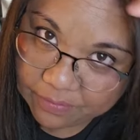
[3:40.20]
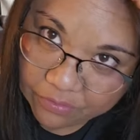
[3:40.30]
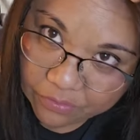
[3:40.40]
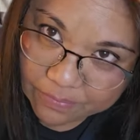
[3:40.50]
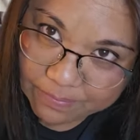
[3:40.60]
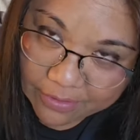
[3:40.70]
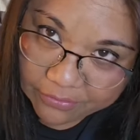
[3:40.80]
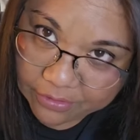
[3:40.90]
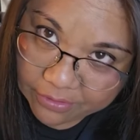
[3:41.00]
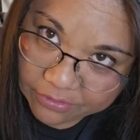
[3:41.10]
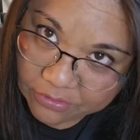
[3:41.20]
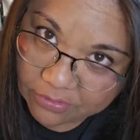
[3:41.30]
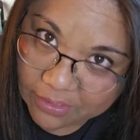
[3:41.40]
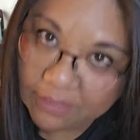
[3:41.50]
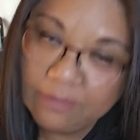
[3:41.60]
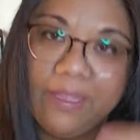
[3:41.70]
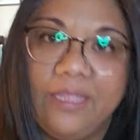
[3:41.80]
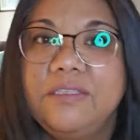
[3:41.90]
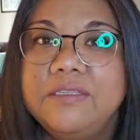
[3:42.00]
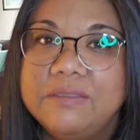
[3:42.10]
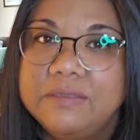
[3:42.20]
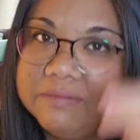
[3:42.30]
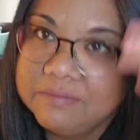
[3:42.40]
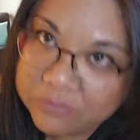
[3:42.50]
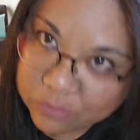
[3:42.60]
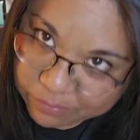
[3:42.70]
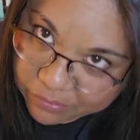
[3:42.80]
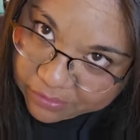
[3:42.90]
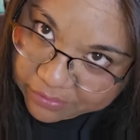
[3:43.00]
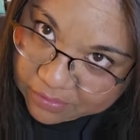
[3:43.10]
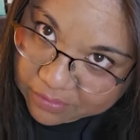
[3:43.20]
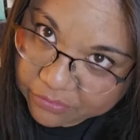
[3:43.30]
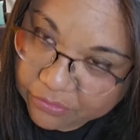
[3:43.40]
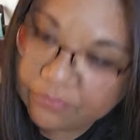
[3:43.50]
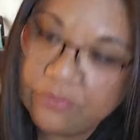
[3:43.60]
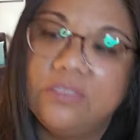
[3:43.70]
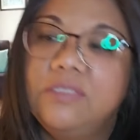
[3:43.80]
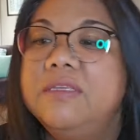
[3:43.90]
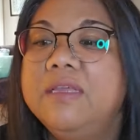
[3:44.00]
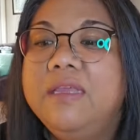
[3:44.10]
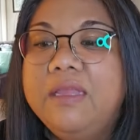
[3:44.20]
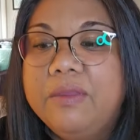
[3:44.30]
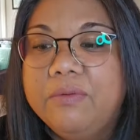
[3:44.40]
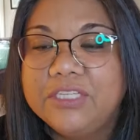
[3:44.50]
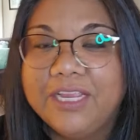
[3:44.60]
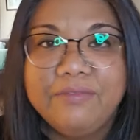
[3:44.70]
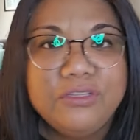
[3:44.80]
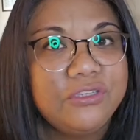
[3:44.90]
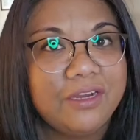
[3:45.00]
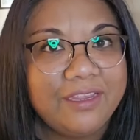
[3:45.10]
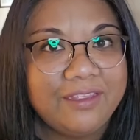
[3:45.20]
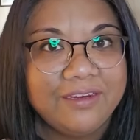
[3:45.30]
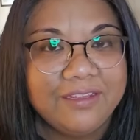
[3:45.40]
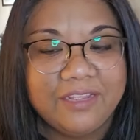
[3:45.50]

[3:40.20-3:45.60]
use a powder to like paint or put on on your roots, which I haven't tried.